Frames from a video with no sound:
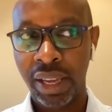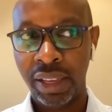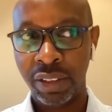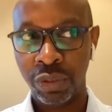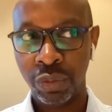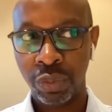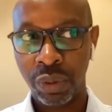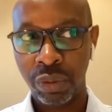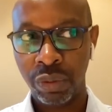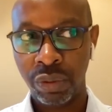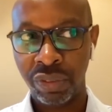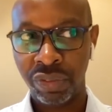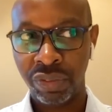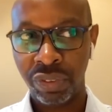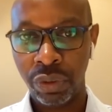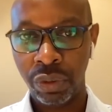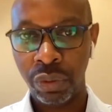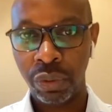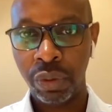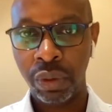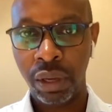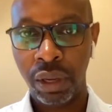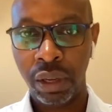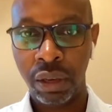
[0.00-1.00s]
As we
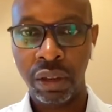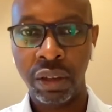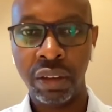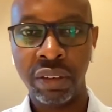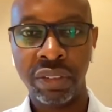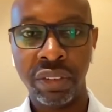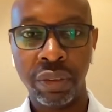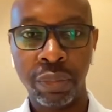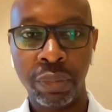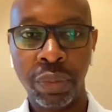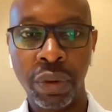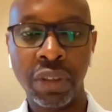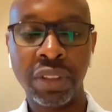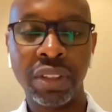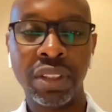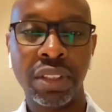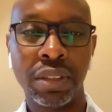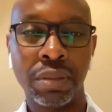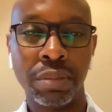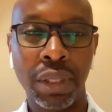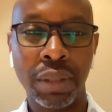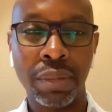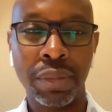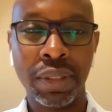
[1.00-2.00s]
review, a lot of the
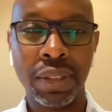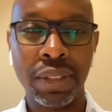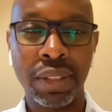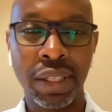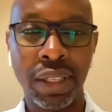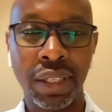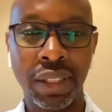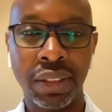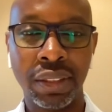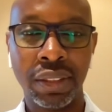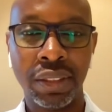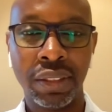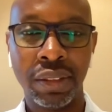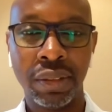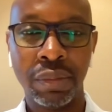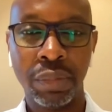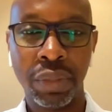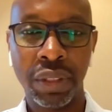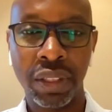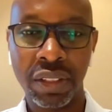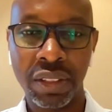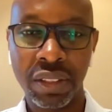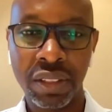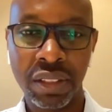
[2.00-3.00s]
boxes may be ticked,
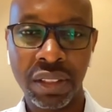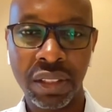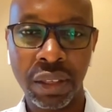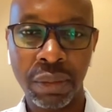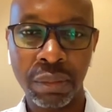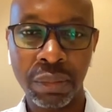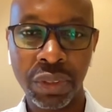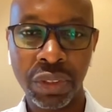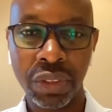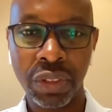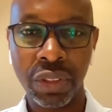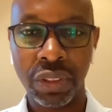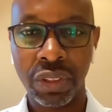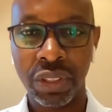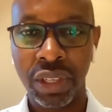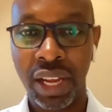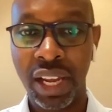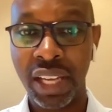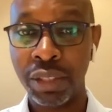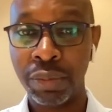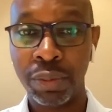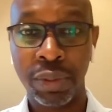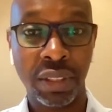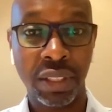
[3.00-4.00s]
but there's some certain
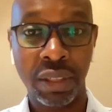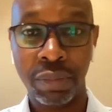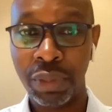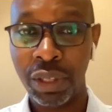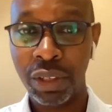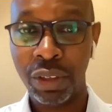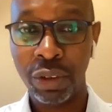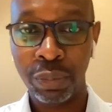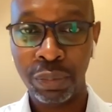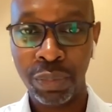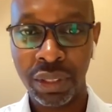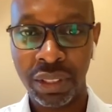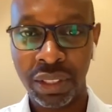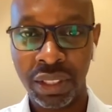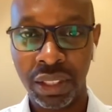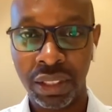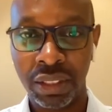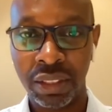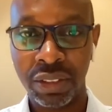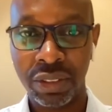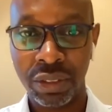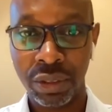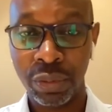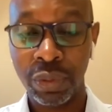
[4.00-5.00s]
aspect that may not be
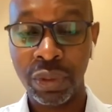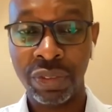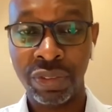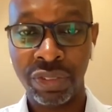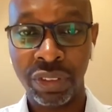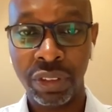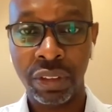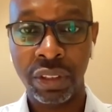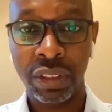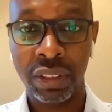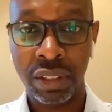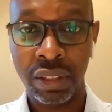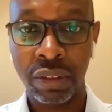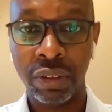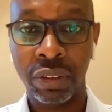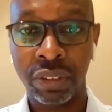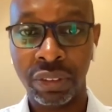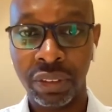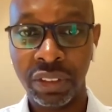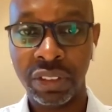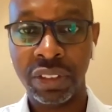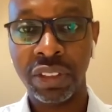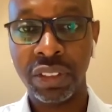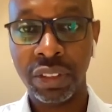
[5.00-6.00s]
ticked. And so we feel that,
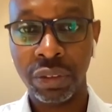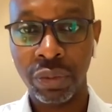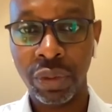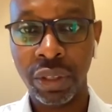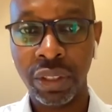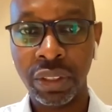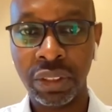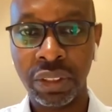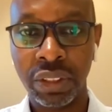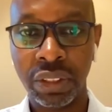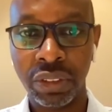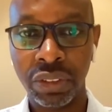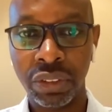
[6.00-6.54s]
look, this is a risk.